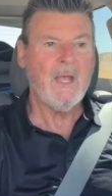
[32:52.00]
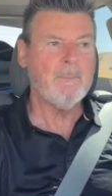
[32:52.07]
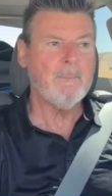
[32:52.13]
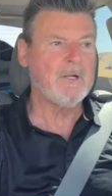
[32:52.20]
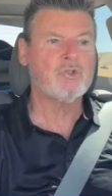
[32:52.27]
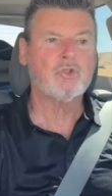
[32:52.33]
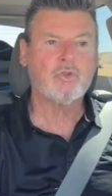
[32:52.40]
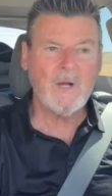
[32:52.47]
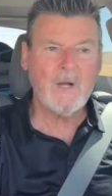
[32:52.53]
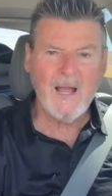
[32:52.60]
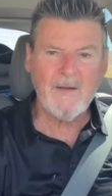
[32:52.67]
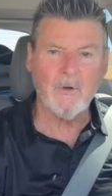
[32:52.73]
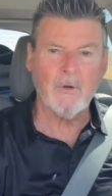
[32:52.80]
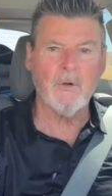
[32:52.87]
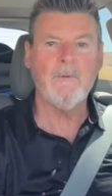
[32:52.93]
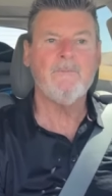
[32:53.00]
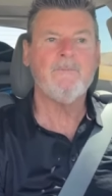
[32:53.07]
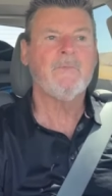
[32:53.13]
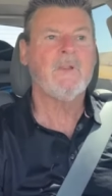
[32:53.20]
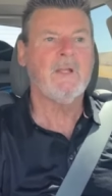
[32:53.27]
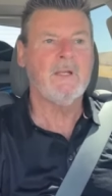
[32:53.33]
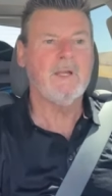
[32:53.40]
But travel
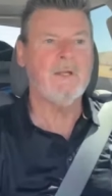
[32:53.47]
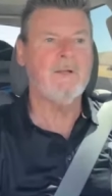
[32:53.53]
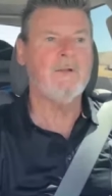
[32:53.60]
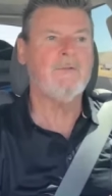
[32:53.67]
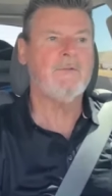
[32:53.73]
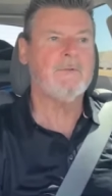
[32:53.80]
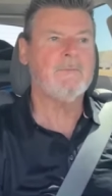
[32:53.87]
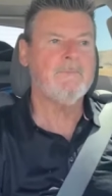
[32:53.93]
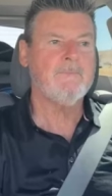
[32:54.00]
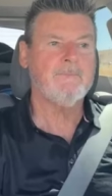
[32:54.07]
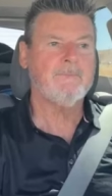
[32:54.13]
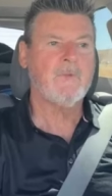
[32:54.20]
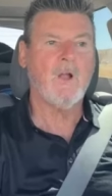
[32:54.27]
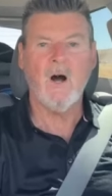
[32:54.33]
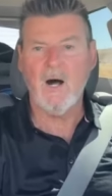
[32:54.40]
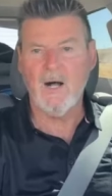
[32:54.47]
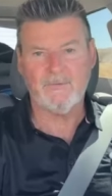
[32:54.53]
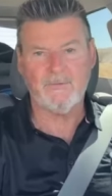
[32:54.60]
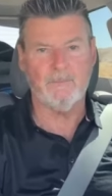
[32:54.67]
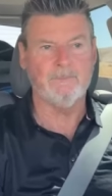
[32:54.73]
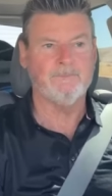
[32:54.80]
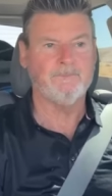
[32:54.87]
is
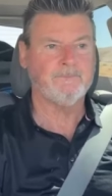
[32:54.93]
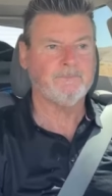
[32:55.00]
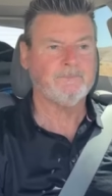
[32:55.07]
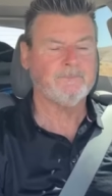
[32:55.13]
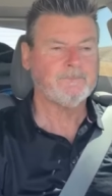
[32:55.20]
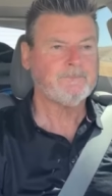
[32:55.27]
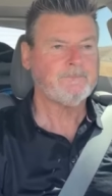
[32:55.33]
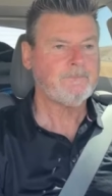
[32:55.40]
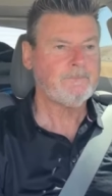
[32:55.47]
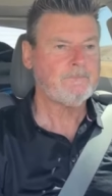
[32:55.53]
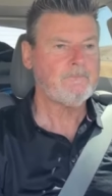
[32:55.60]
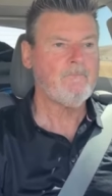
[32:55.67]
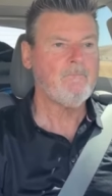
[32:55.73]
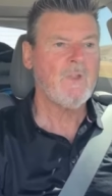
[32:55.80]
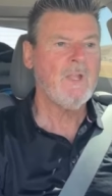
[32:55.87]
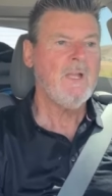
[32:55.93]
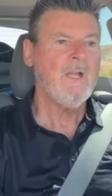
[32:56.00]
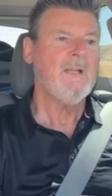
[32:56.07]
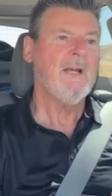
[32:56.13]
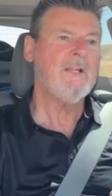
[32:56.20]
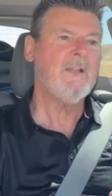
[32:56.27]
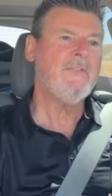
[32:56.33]
awesome.
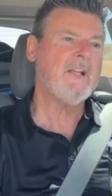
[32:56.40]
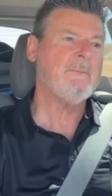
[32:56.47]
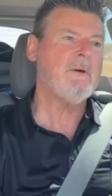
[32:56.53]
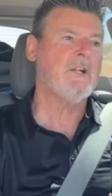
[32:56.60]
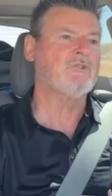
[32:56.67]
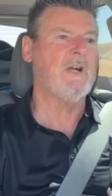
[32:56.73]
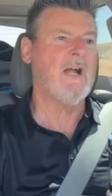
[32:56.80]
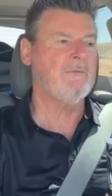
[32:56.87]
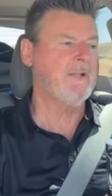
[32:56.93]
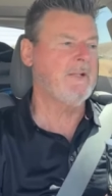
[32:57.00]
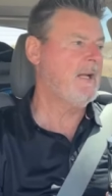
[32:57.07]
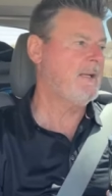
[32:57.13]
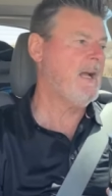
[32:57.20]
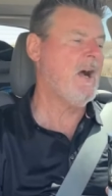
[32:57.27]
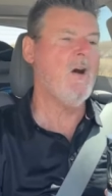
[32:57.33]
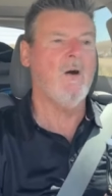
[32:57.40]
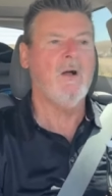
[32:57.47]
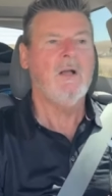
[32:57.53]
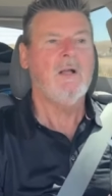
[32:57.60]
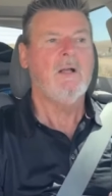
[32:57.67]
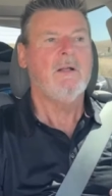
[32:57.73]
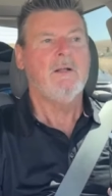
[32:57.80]
Now you think about traveling like, oh,
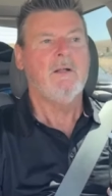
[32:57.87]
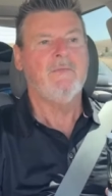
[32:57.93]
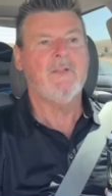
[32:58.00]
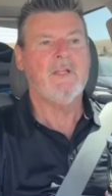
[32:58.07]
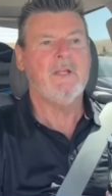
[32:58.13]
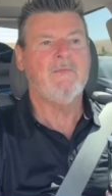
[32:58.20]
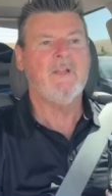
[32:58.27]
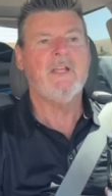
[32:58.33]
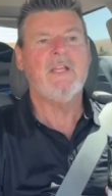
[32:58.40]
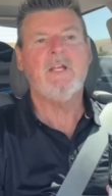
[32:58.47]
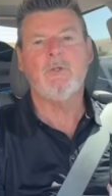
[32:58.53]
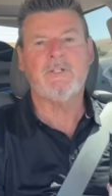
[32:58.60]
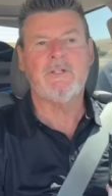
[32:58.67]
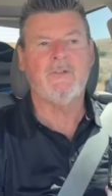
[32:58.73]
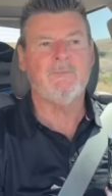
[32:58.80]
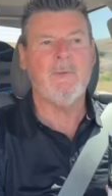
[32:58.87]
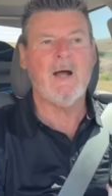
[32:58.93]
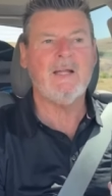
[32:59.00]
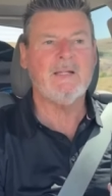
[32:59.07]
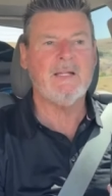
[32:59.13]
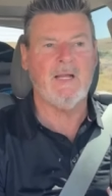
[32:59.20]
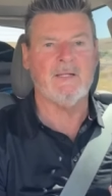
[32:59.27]
the, the Hilton is
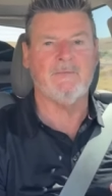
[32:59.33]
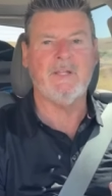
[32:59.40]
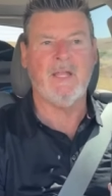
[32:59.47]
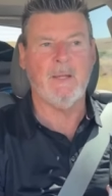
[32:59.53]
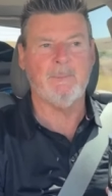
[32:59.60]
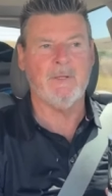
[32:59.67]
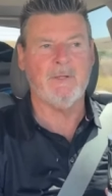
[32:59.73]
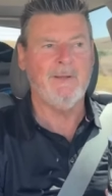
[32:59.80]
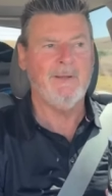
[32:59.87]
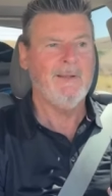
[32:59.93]
my kind of camping.